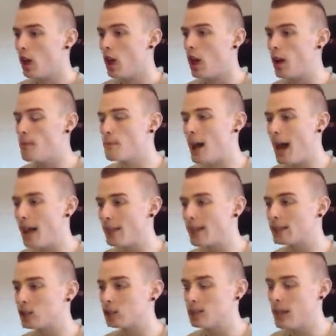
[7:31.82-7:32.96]
Um, and
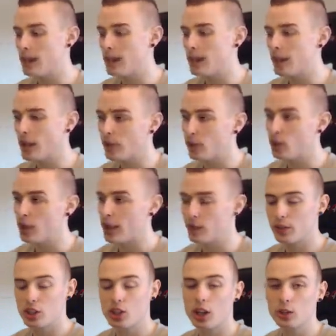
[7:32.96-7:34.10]
that does mean if you get the
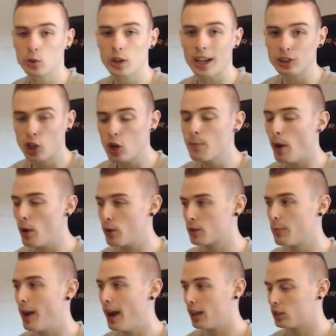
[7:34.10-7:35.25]
division title, you get two bonus
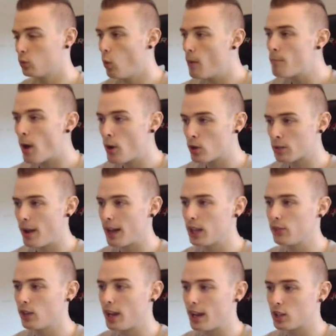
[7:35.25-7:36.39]
packs. One bonus pack
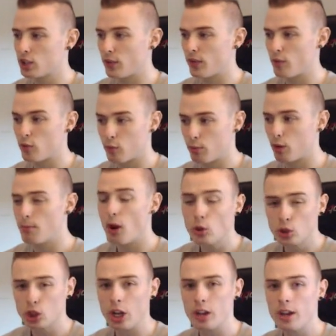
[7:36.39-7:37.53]
if you get the division
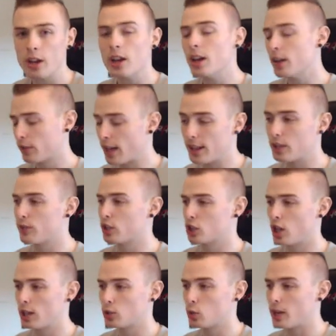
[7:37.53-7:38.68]
promotion. If you get the division
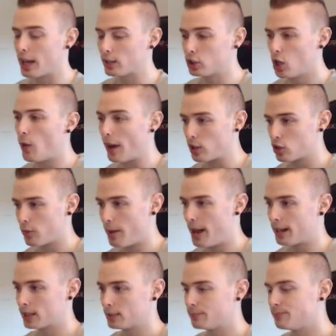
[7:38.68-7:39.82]
title, you get two extra
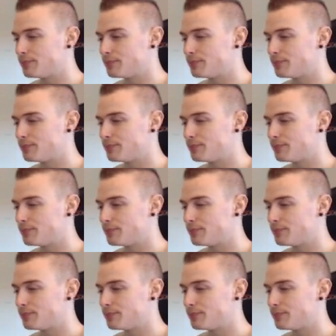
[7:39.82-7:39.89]
packs.